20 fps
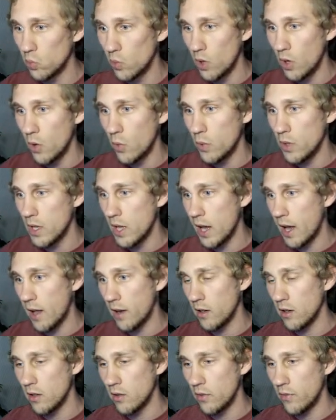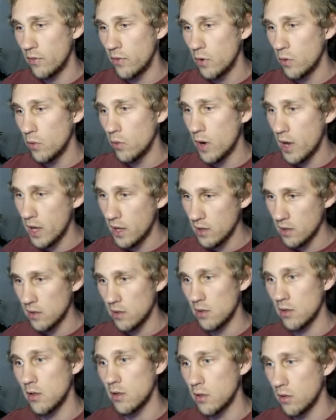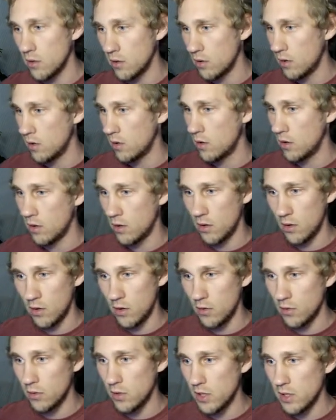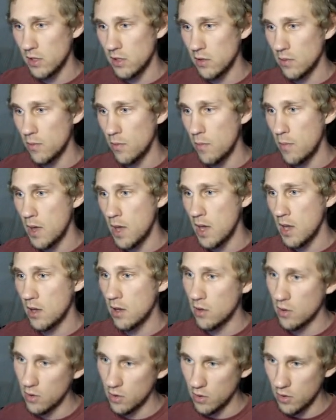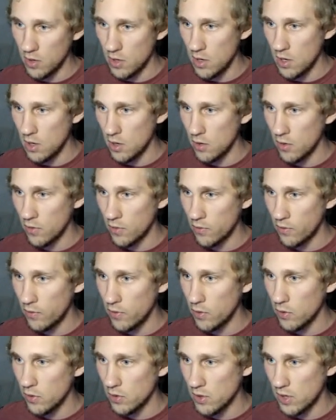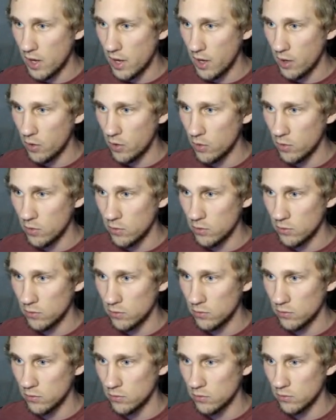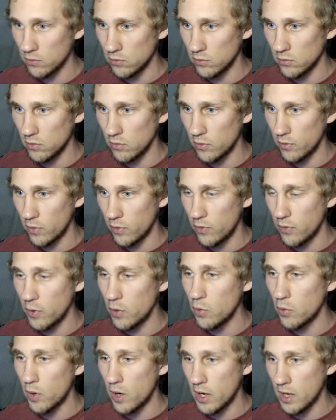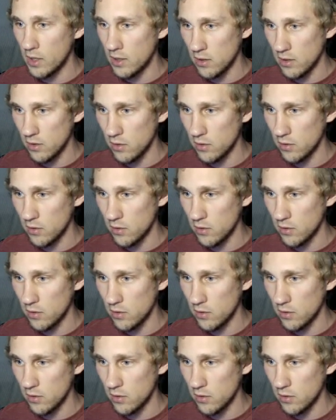we got fillRect. Let's make the fill style for fillRect.